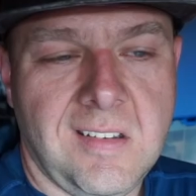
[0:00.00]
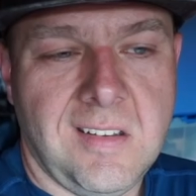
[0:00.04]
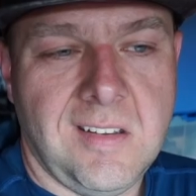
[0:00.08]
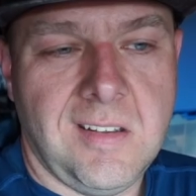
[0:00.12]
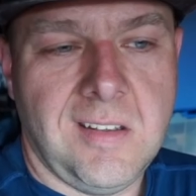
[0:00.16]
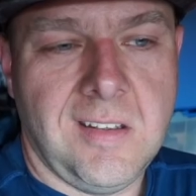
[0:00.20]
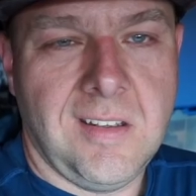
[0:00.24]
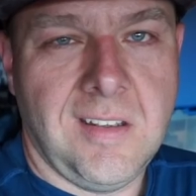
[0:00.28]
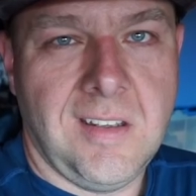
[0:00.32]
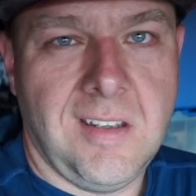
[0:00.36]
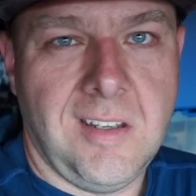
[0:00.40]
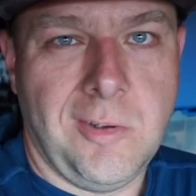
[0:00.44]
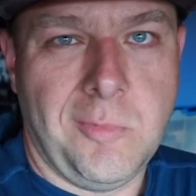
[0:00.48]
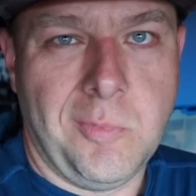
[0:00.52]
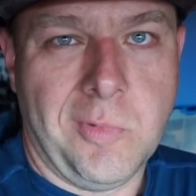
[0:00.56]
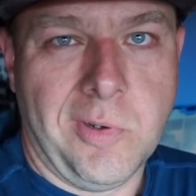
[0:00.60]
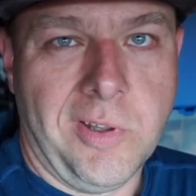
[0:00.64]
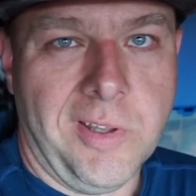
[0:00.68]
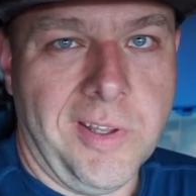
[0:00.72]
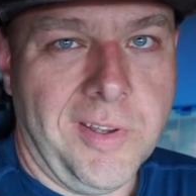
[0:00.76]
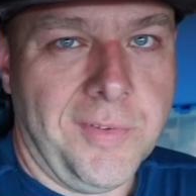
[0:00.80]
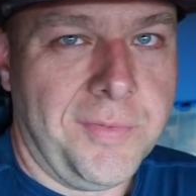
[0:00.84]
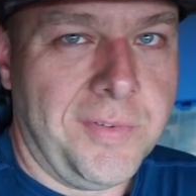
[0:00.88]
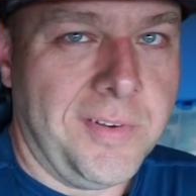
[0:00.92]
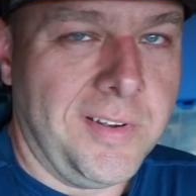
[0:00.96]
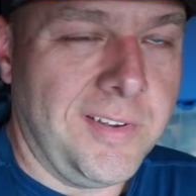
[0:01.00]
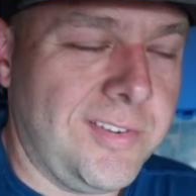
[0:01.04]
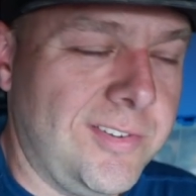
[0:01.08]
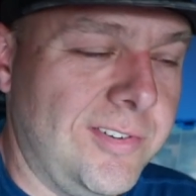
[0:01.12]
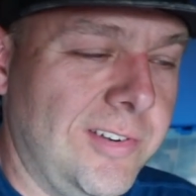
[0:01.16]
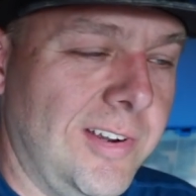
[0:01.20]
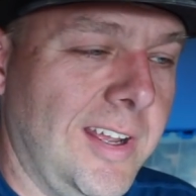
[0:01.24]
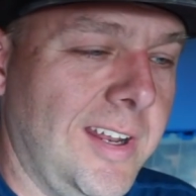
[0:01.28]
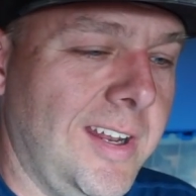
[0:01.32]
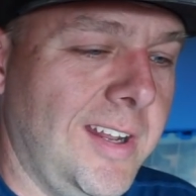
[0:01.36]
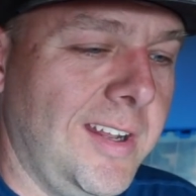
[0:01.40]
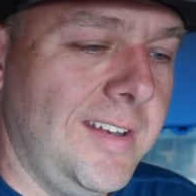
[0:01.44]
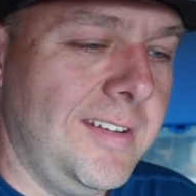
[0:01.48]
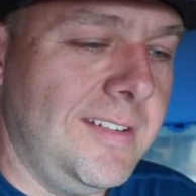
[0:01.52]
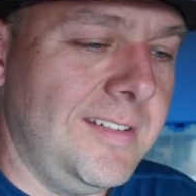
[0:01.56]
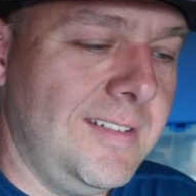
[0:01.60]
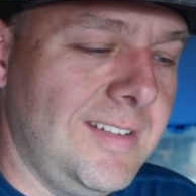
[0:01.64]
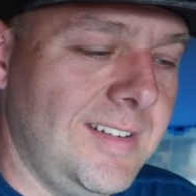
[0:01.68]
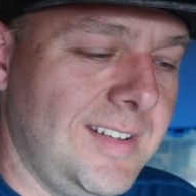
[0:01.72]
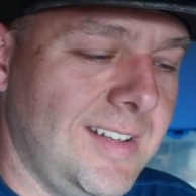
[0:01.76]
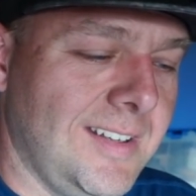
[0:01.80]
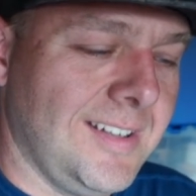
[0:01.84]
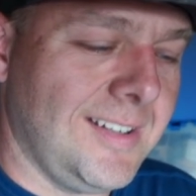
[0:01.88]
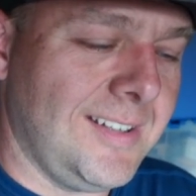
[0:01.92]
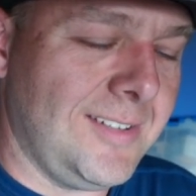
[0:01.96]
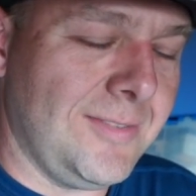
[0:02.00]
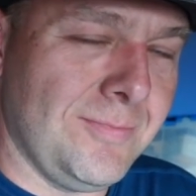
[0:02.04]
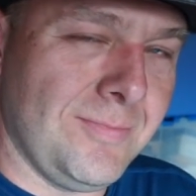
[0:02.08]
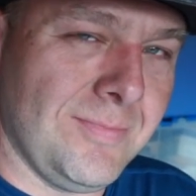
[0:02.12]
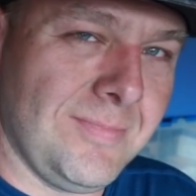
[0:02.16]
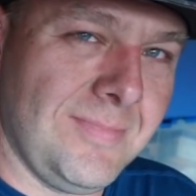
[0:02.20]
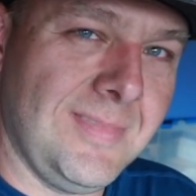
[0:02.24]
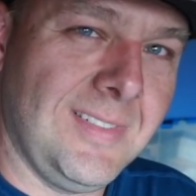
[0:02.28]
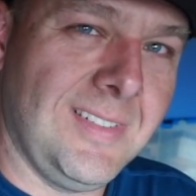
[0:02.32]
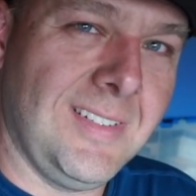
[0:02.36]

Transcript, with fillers: I'm really frustrated. Um,